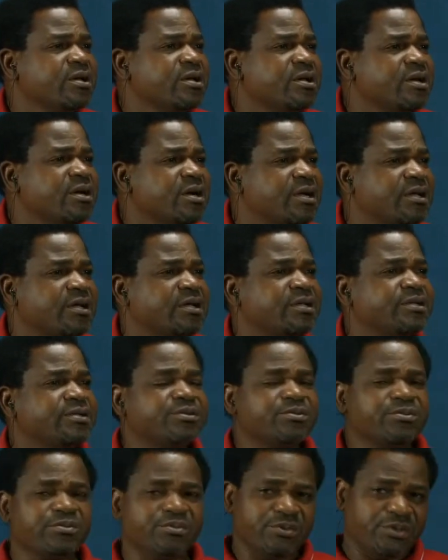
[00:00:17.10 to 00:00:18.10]
And then
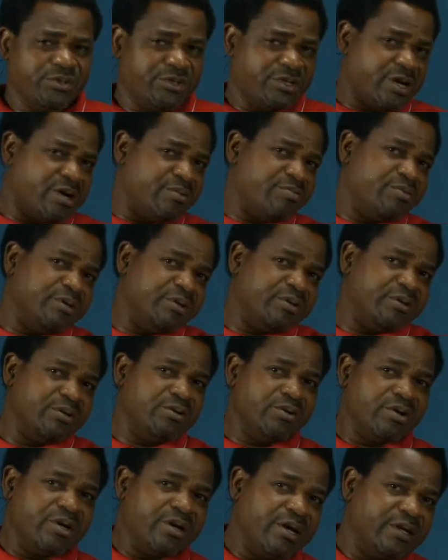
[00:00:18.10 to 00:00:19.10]
we shall be
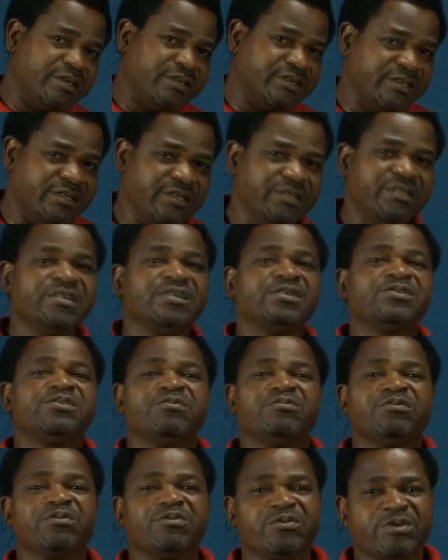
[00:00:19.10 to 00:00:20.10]
looking at the details of
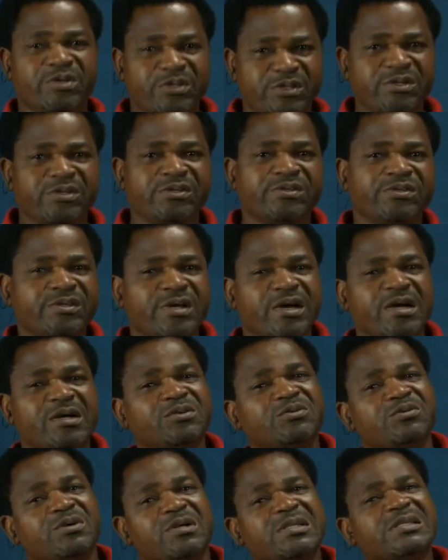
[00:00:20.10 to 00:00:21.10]
the questions, how
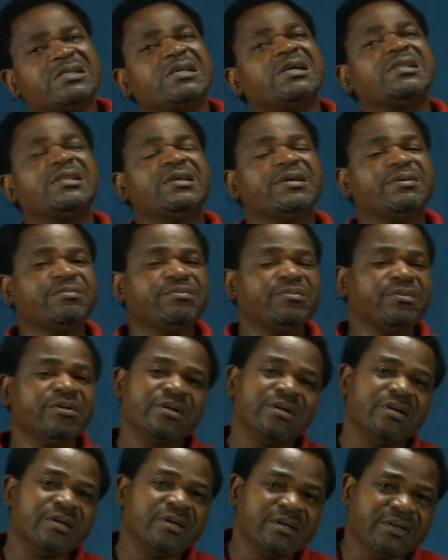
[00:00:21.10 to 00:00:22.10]
to answer them,
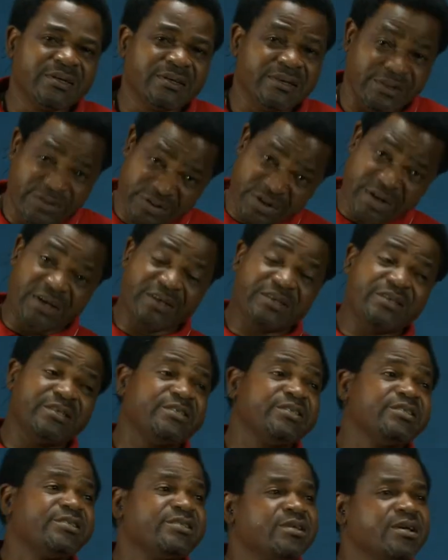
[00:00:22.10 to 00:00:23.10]
the
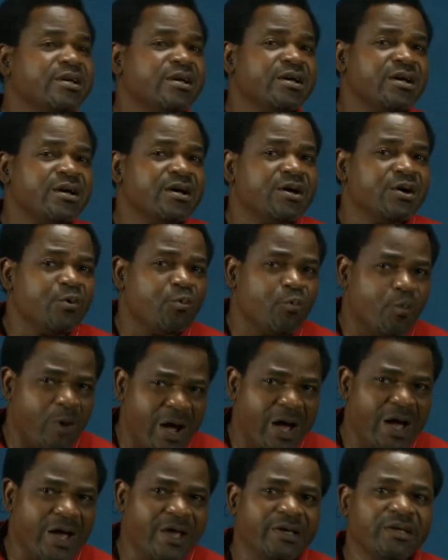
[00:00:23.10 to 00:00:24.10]
strategies,
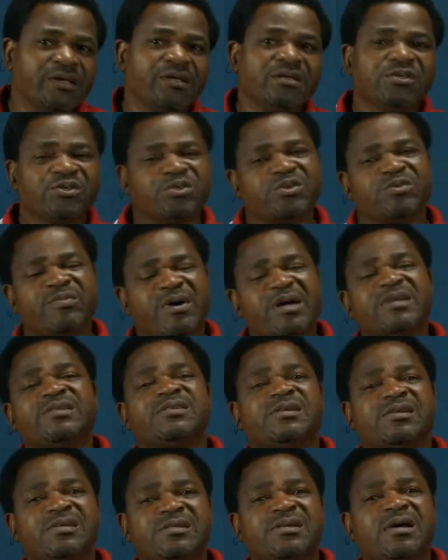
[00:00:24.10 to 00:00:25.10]
why some
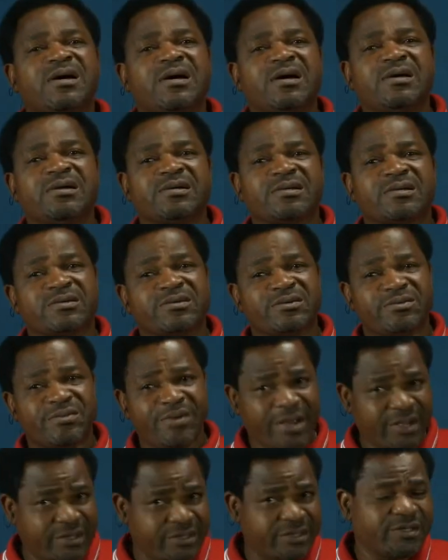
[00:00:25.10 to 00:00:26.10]
answers are
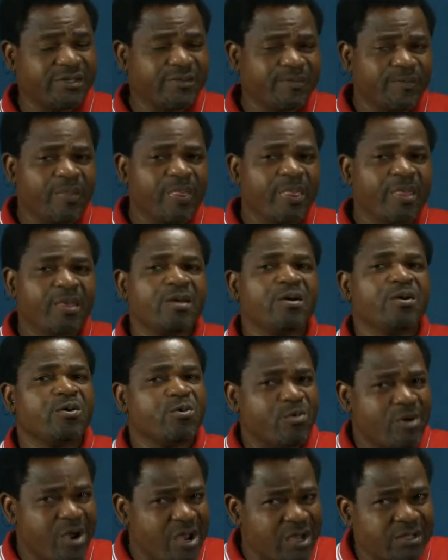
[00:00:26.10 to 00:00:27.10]
correct,
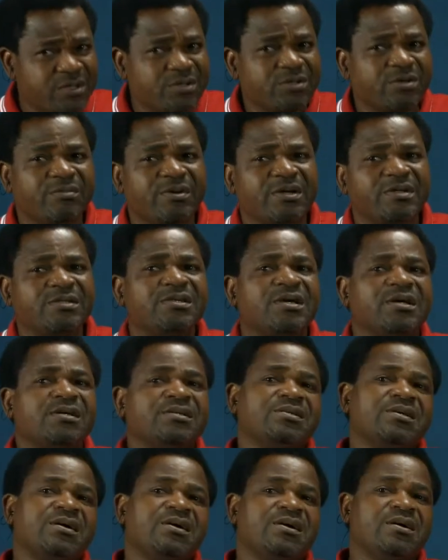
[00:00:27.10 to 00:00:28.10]
why some
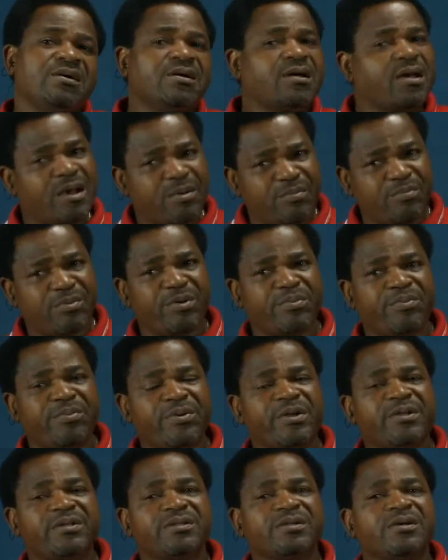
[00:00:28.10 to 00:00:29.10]
answers are
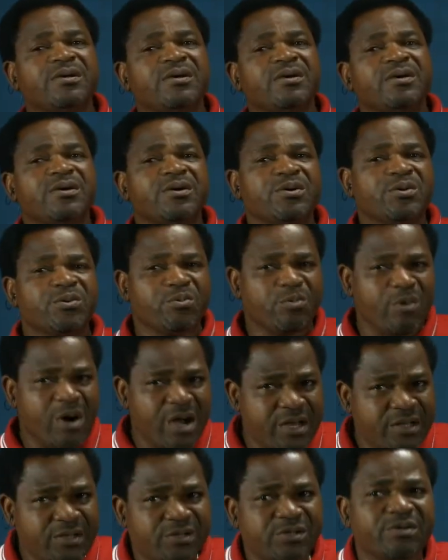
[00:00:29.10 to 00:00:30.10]
appropriate,
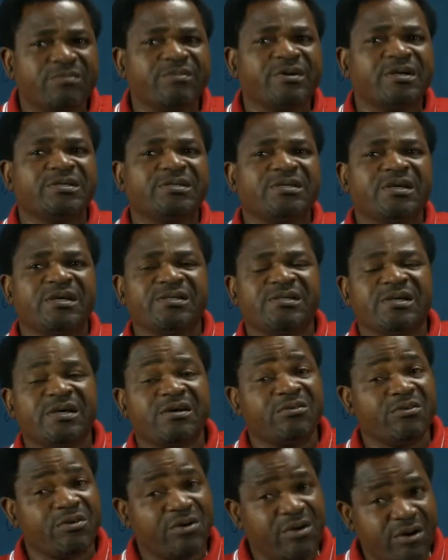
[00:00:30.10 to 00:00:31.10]
why some answers are
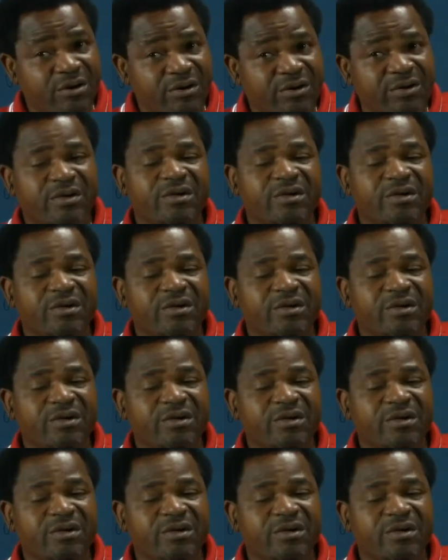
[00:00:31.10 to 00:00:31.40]
wrong.